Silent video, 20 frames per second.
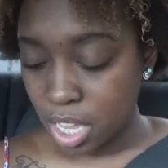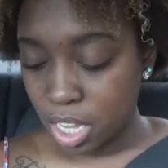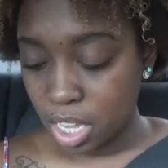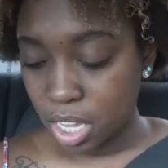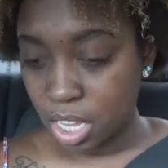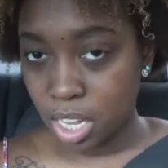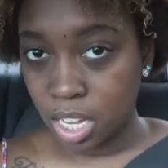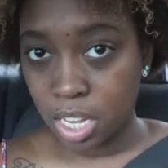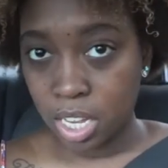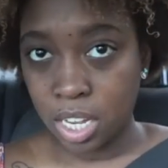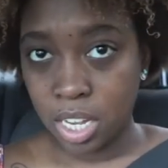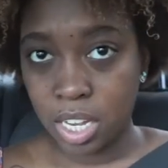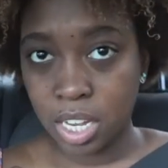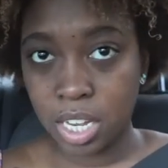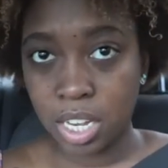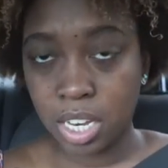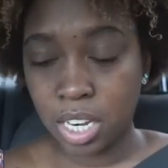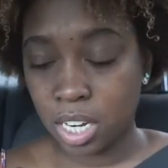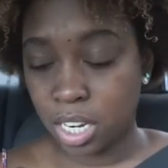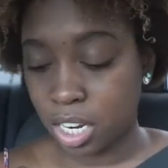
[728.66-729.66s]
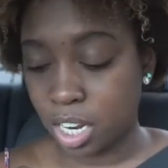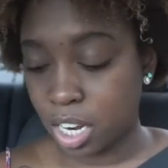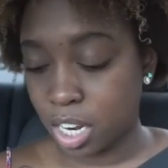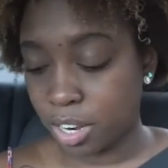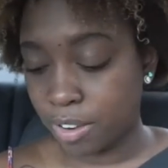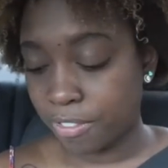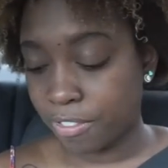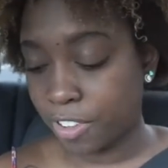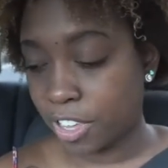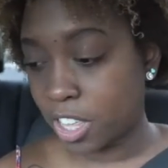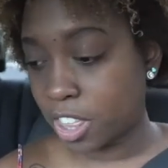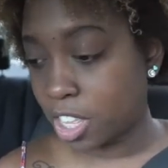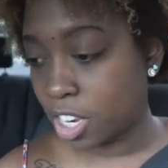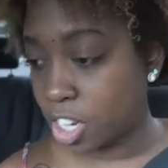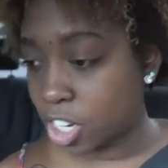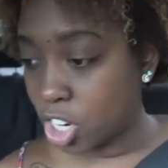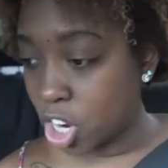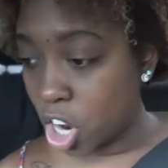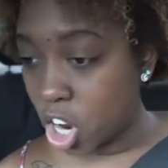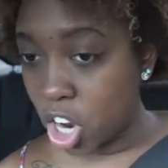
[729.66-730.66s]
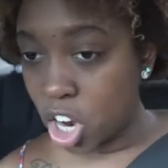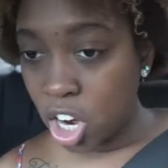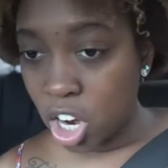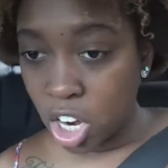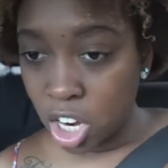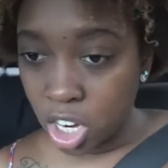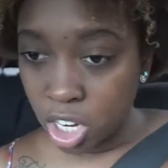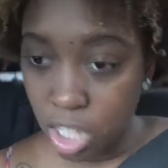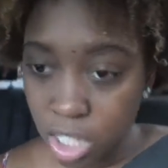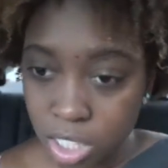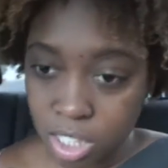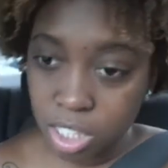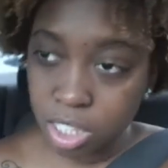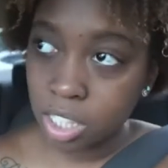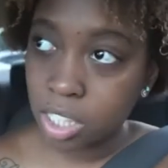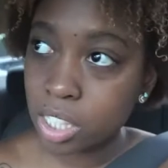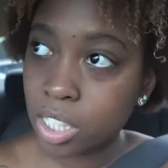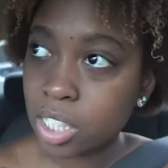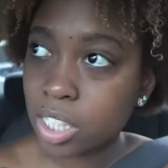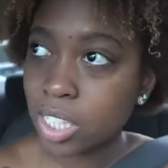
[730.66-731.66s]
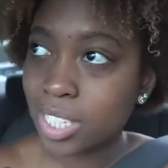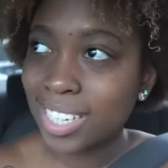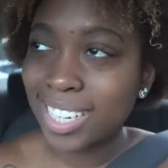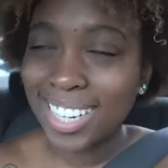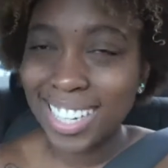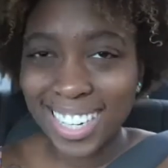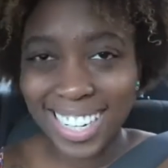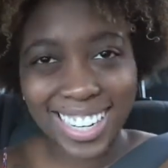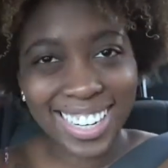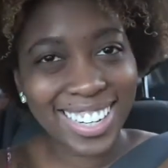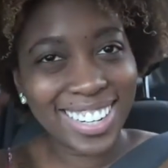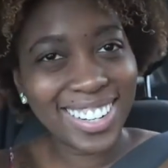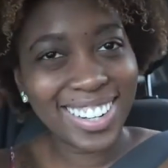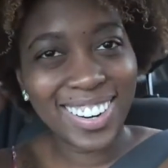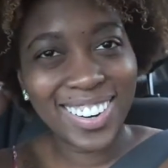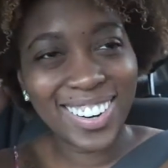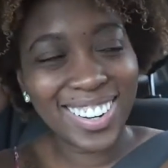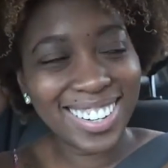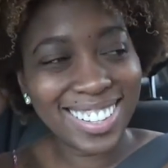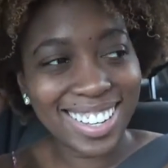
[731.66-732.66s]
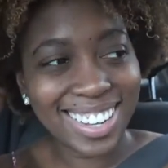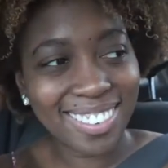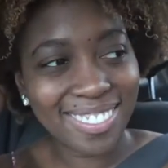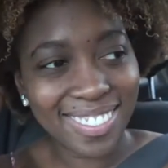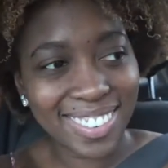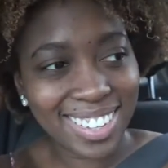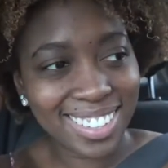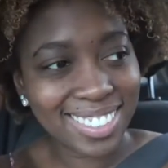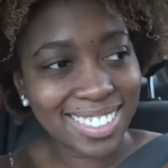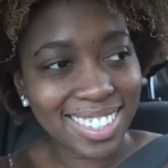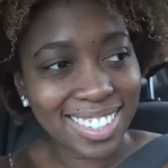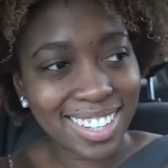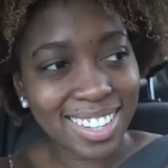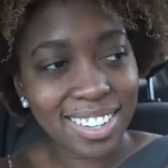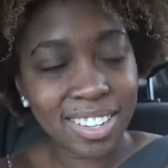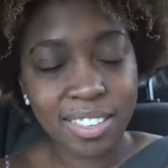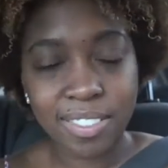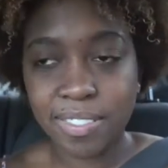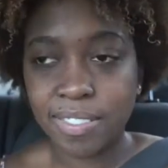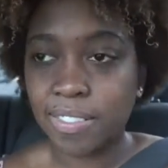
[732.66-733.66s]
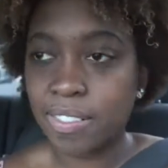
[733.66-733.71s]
and feed the dogs and, you know, all that fun stuff.